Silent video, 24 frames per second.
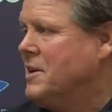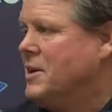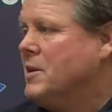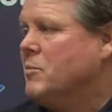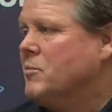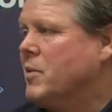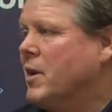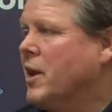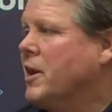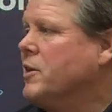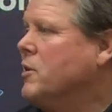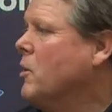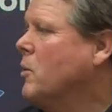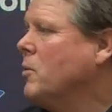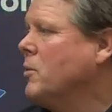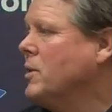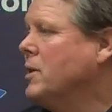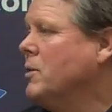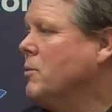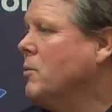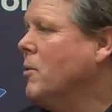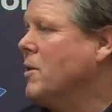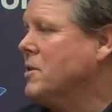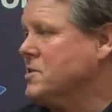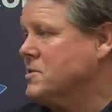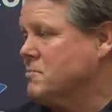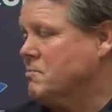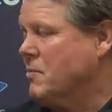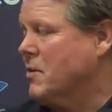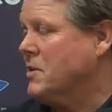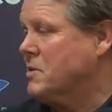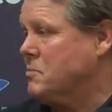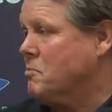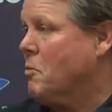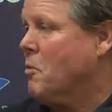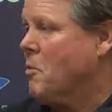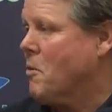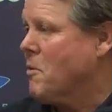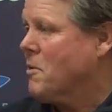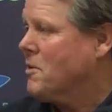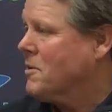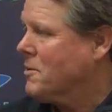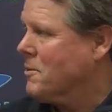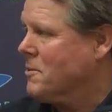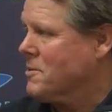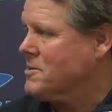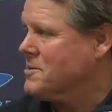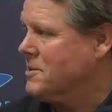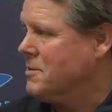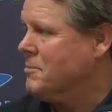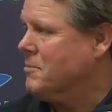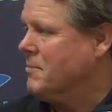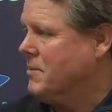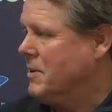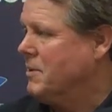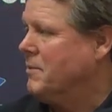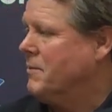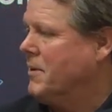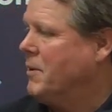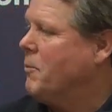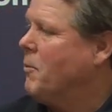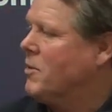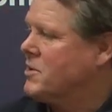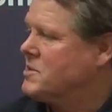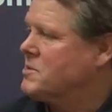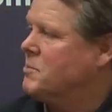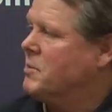but I know he wants much more. Of course, he wants to